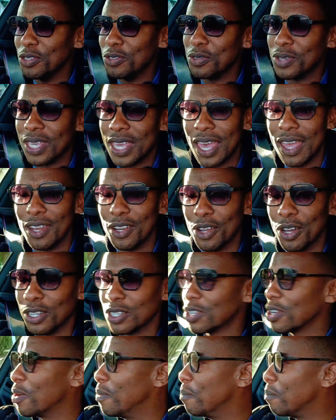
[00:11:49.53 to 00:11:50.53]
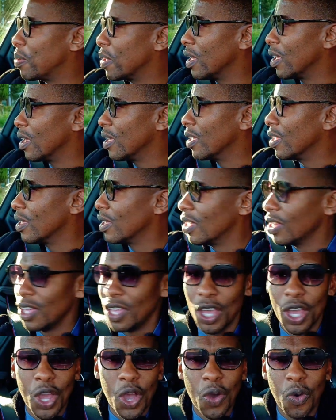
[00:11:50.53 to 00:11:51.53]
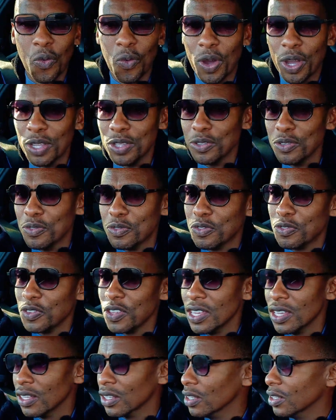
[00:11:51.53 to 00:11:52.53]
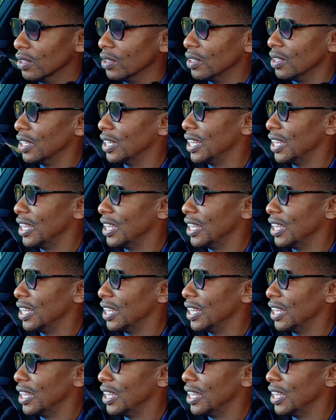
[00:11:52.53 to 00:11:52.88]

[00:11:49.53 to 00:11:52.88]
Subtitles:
You cannot compare what you feel